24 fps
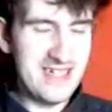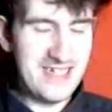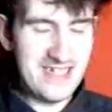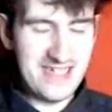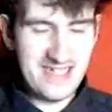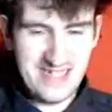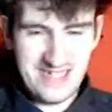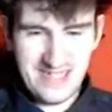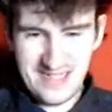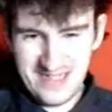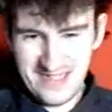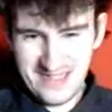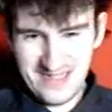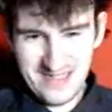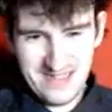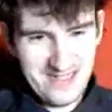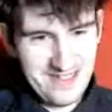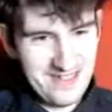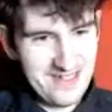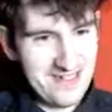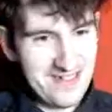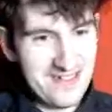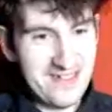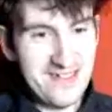
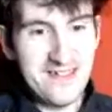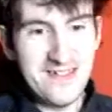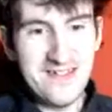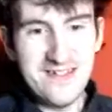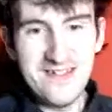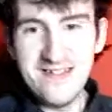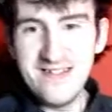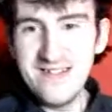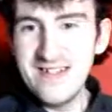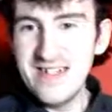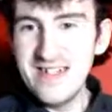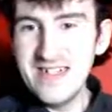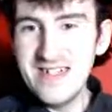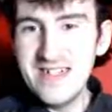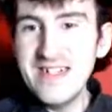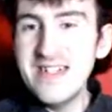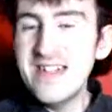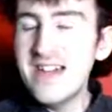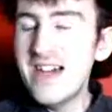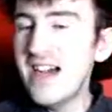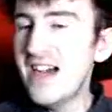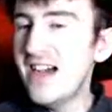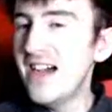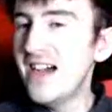Oh,
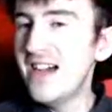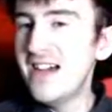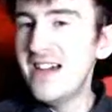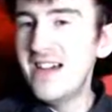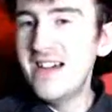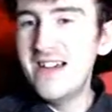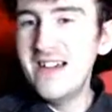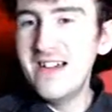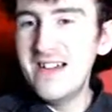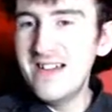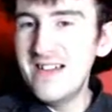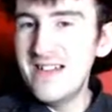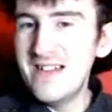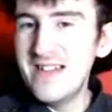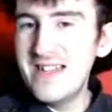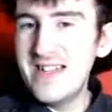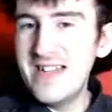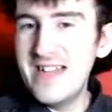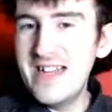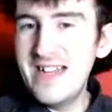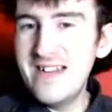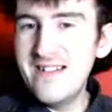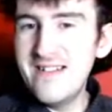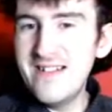
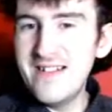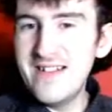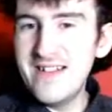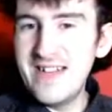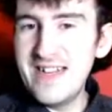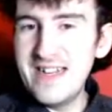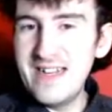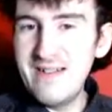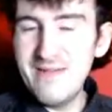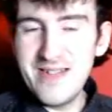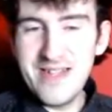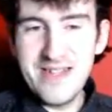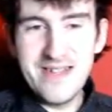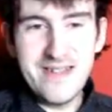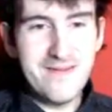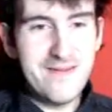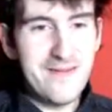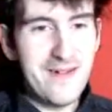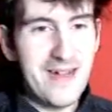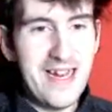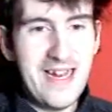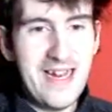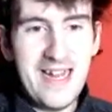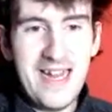dear. That was
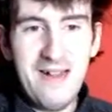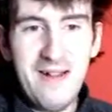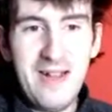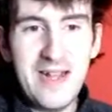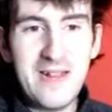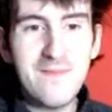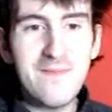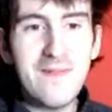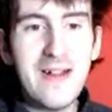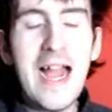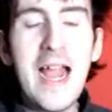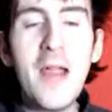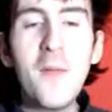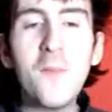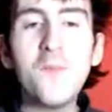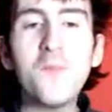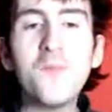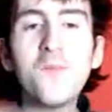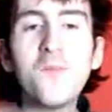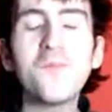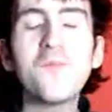just quite hilarious. Right.